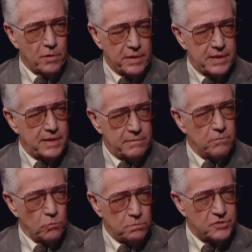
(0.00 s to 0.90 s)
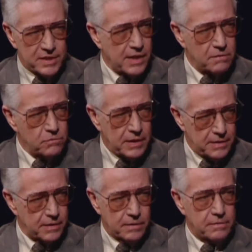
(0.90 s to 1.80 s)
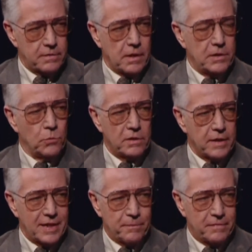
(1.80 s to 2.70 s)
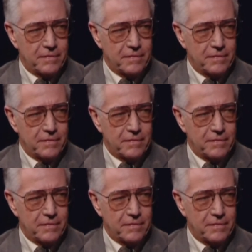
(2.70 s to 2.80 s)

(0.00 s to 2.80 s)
but did he sit in? He didn't. No. No, you wouldn't let him.